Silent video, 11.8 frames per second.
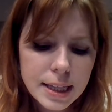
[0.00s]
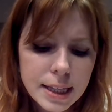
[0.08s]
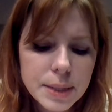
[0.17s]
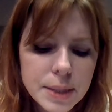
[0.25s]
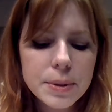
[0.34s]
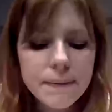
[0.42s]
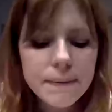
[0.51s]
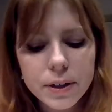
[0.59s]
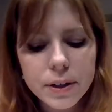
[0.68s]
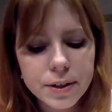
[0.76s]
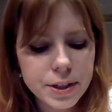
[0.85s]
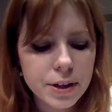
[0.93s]
This was the
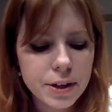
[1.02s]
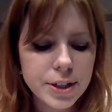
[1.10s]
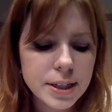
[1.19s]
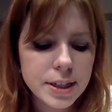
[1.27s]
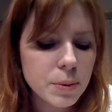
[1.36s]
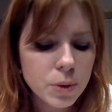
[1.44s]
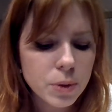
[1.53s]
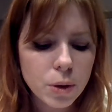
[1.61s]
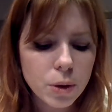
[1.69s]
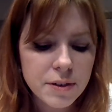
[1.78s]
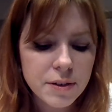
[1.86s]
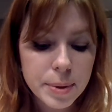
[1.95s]
first year Jessie was
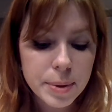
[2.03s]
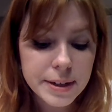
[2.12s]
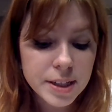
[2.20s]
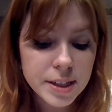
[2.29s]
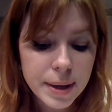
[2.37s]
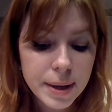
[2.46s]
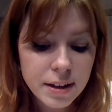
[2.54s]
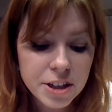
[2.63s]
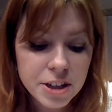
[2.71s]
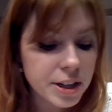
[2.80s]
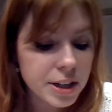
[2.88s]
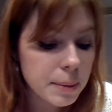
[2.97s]
old enough to participate,
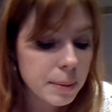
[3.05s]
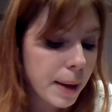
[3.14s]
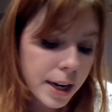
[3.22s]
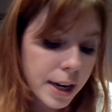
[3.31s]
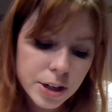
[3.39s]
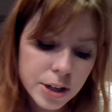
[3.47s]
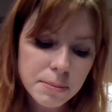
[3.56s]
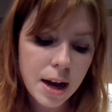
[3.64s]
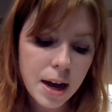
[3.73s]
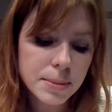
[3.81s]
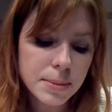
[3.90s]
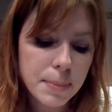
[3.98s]
and she had begged her
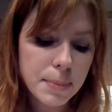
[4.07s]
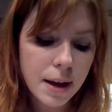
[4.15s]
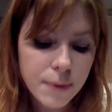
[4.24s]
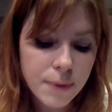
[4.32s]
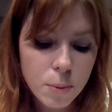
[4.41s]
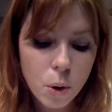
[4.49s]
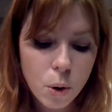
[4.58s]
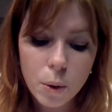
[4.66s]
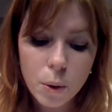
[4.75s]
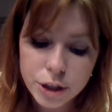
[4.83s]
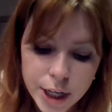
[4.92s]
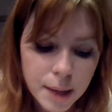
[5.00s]
mom to buy foam
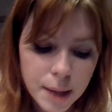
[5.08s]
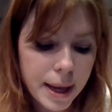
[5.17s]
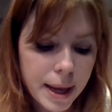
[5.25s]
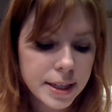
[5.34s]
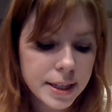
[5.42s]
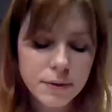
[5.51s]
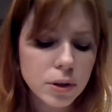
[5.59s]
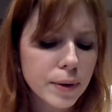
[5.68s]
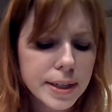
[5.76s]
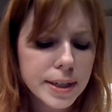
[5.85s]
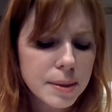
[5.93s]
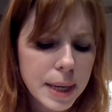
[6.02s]
core and gel pens and
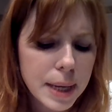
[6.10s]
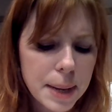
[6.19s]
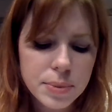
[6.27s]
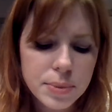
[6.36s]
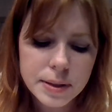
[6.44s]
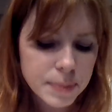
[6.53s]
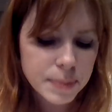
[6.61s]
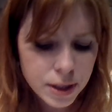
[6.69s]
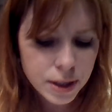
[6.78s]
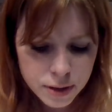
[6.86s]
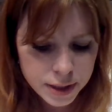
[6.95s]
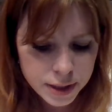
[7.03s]
fluorescent paper and
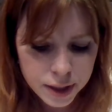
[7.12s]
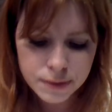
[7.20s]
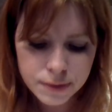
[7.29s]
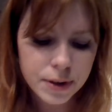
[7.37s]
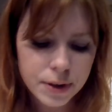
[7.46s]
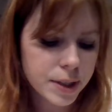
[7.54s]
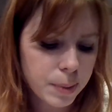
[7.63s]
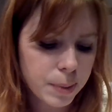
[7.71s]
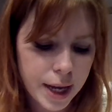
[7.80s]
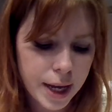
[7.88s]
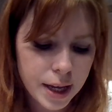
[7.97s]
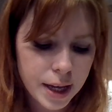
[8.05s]
special stickers for her
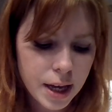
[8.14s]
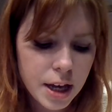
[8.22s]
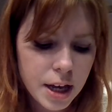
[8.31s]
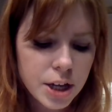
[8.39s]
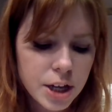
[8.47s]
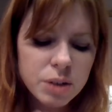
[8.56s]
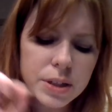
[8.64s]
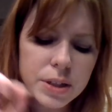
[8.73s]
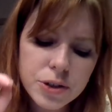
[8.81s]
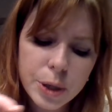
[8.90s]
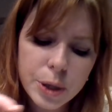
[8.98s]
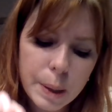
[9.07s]
display. She was
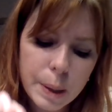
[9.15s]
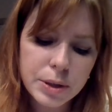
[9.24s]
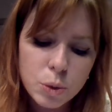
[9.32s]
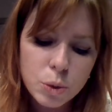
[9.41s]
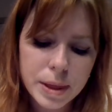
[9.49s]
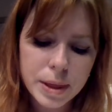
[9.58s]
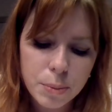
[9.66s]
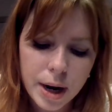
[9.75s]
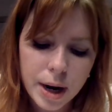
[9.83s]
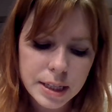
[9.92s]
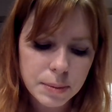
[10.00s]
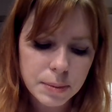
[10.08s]
determined to win the
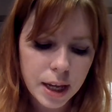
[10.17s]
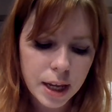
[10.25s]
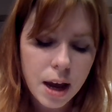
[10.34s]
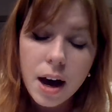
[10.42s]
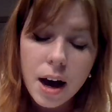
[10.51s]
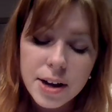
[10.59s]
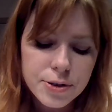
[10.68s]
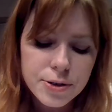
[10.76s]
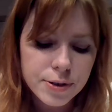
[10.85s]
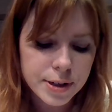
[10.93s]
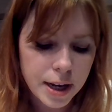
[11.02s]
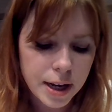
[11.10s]
prize money,
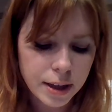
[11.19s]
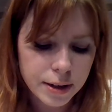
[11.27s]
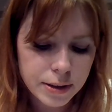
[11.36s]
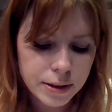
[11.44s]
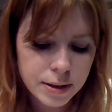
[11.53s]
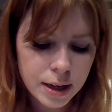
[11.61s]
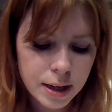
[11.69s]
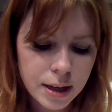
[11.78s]
$100.